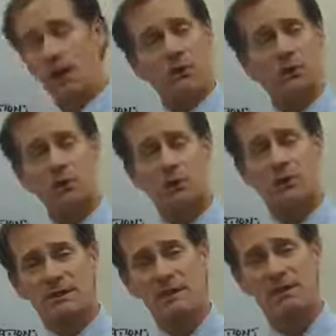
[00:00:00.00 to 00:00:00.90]
auto
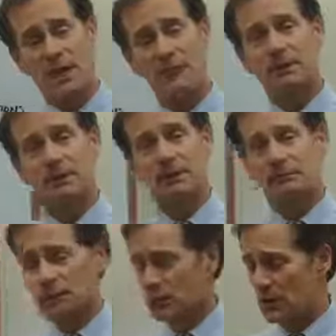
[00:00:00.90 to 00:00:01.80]
insurance can be
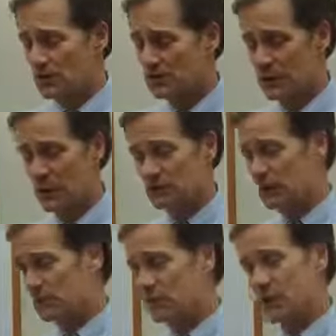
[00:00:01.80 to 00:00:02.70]
complicated for
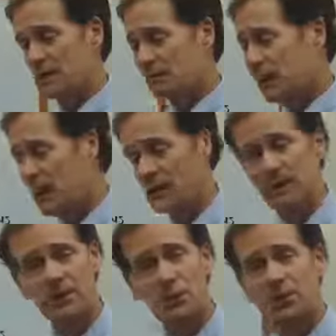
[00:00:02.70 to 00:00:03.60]
contractors. Are you
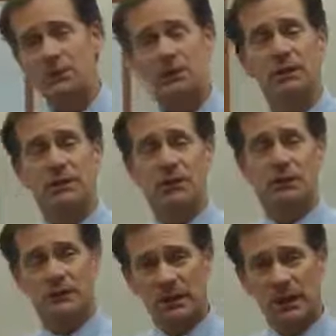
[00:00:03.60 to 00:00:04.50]
plowing in the winter?
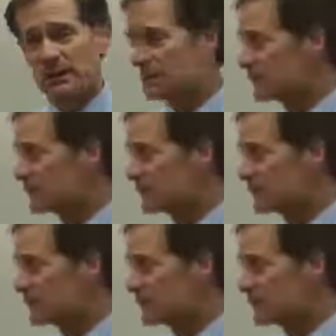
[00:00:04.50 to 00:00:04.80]
There's a lot of